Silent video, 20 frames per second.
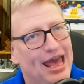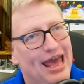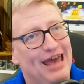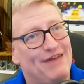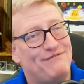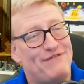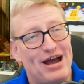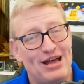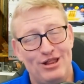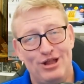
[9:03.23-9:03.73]

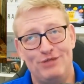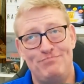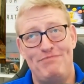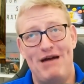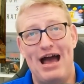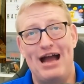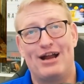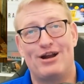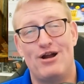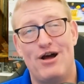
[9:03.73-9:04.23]
If I look
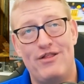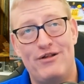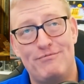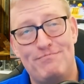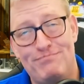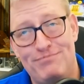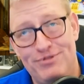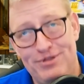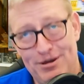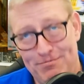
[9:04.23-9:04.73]
back on
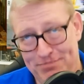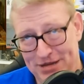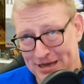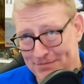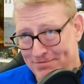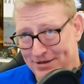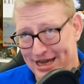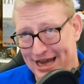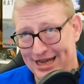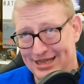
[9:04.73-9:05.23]
all the
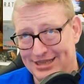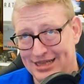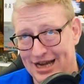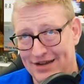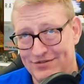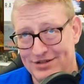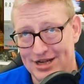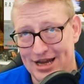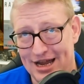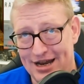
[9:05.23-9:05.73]
PPAs
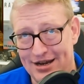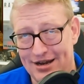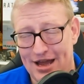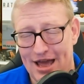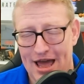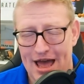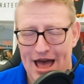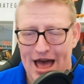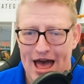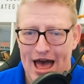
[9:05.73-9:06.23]
I've done,
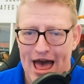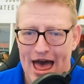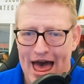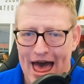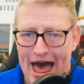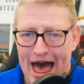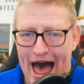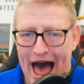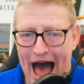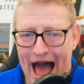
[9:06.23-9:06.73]

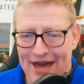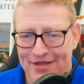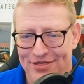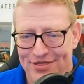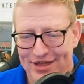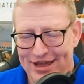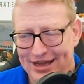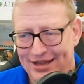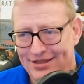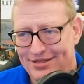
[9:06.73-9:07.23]
I
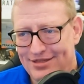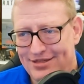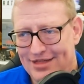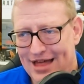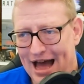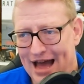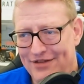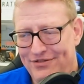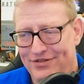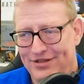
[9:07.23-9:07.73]
think
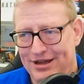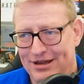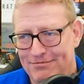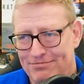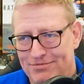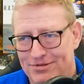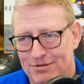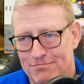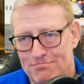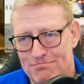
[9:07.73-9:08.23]

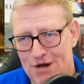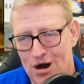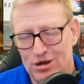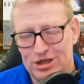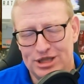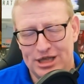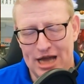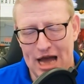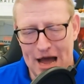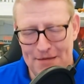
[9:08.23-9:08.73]
the
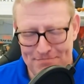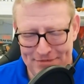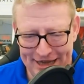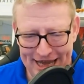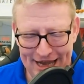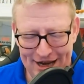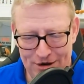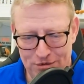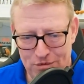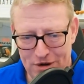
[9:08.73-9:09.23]
most
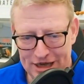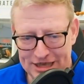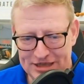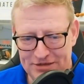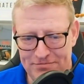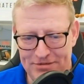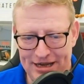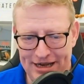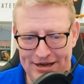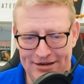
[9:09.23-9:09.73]
complicated ones have
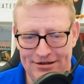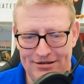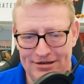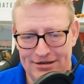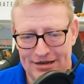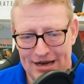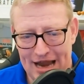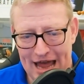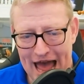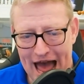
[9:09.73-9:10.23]
been
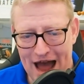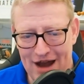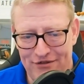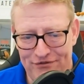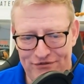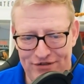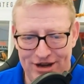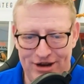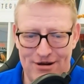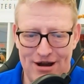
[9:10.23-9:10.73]
how to
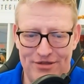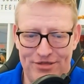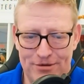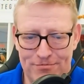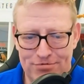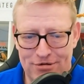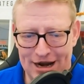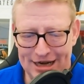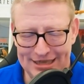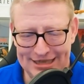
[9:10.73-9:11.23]
figure out the
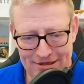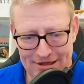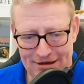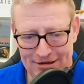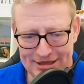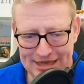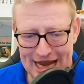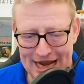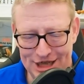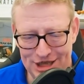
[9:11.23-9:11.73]
price that
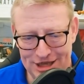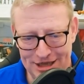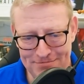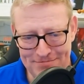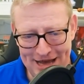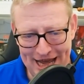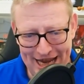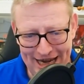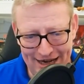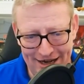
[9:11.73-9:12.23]
was actually
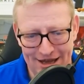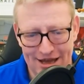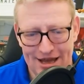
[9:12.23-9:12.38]
paid.